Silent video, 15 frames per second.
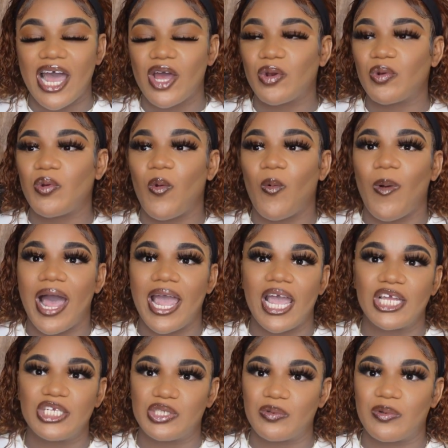I don't know why
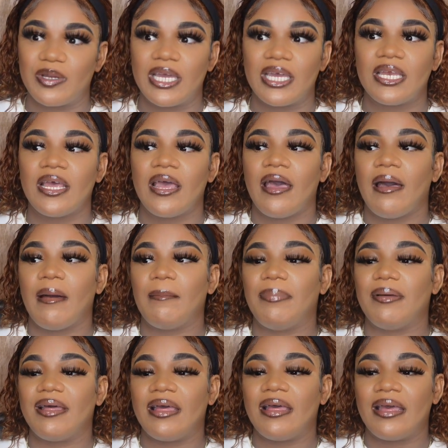I do it,
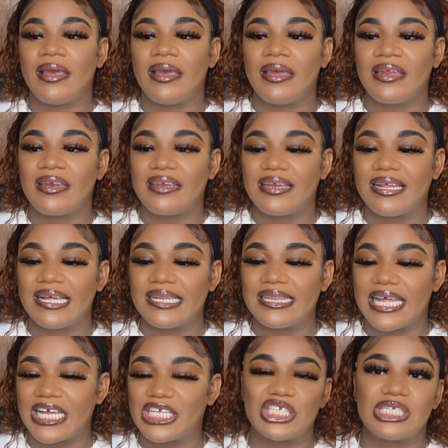but
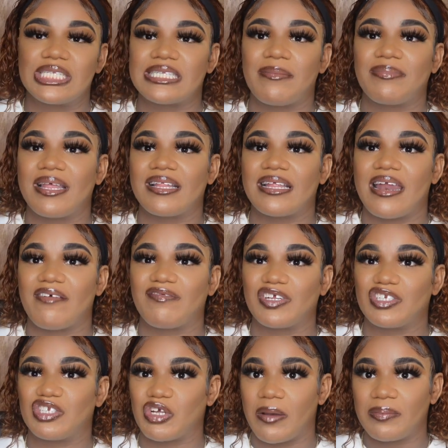that's just something that I've
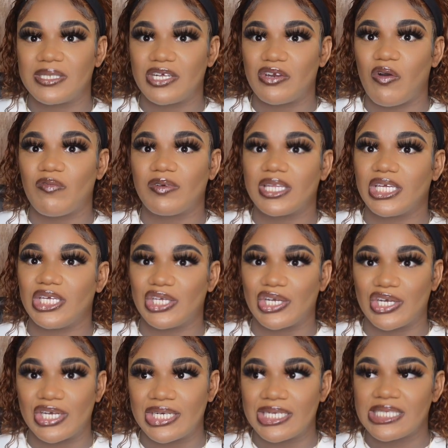adopted over the
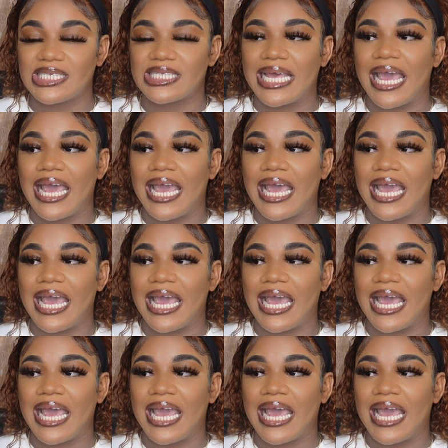years.